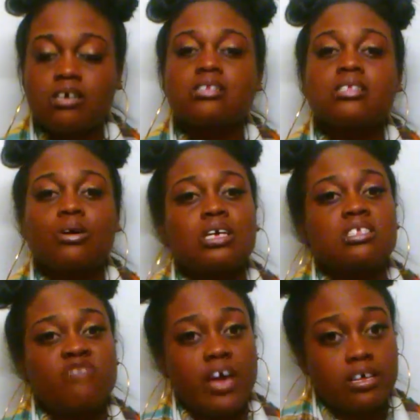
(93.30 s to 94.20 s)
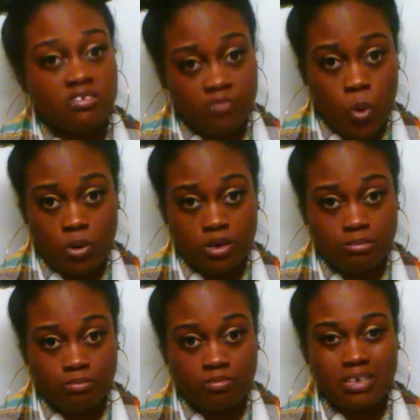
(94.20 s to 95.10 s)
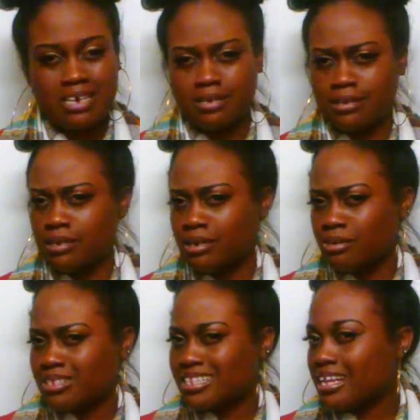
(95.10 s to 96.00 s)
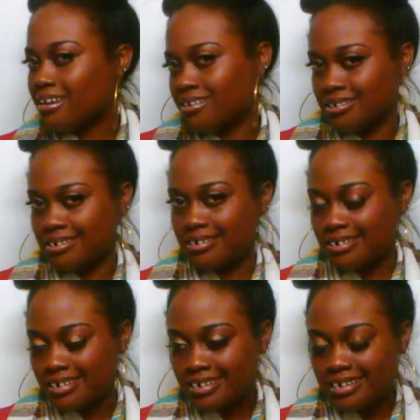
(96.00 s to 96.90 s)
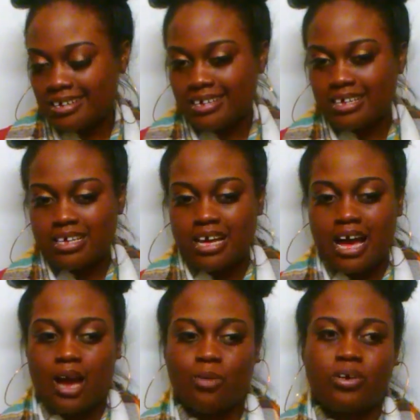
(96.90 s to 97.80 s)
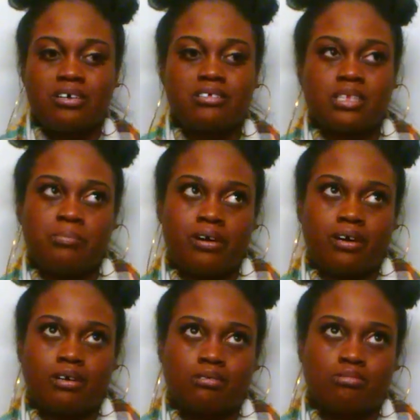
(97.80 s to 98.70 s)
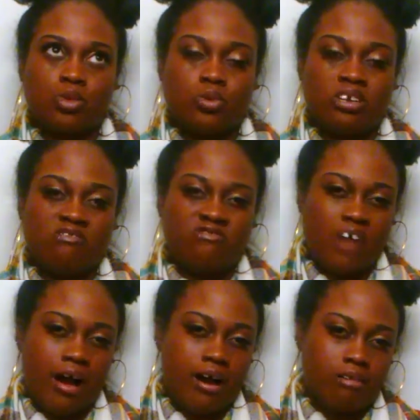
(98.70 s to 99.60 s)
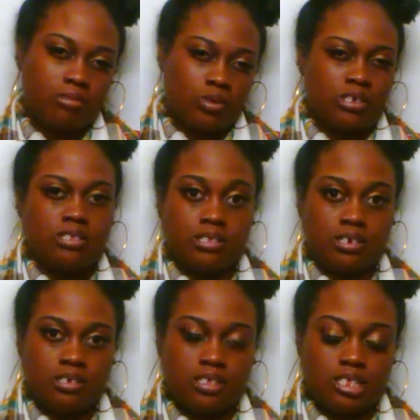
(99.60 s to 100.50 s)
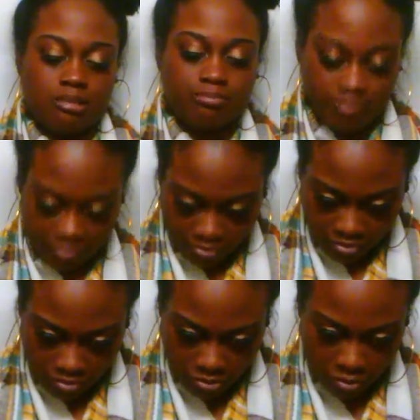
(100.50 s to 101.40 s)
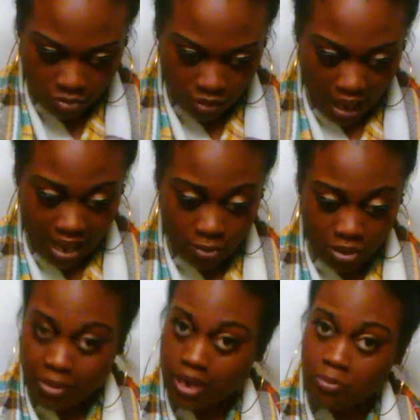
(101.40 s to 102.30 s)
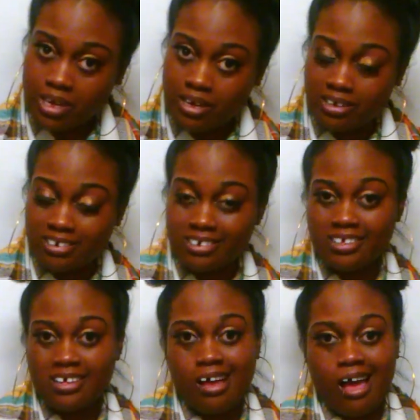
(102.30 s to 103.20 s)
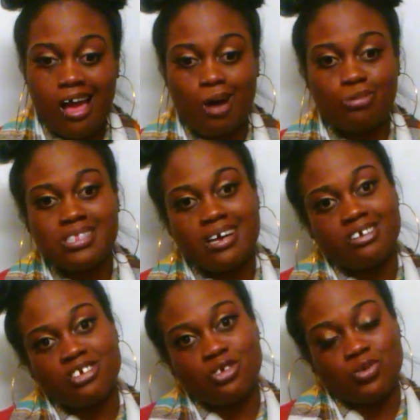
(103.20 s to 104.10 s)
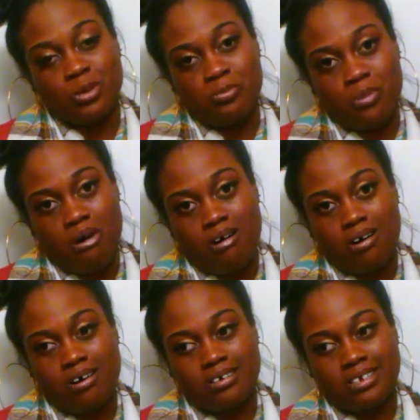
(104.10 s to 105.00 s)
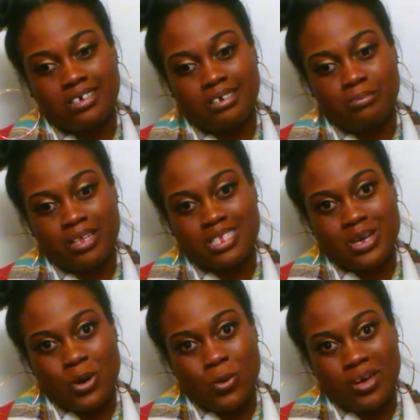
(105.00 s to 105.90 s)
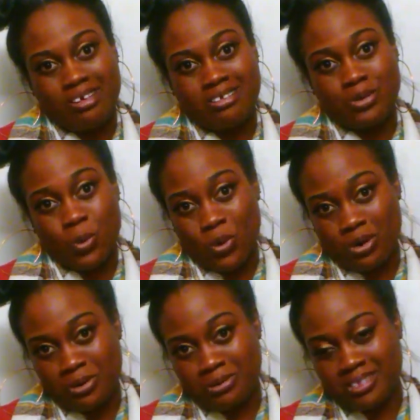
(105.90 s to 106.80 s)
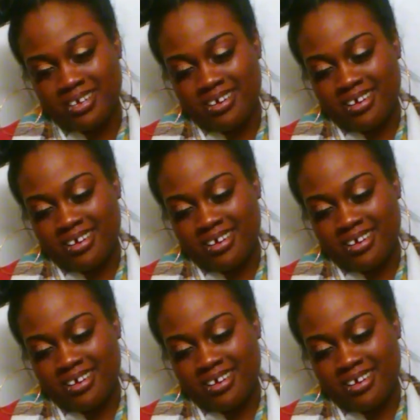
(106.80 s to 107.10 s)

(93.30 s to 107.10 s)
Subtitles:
So let's fast forward. Years later, I was about 25, 26, and we met up again. I was at a strip mall and about to go indoors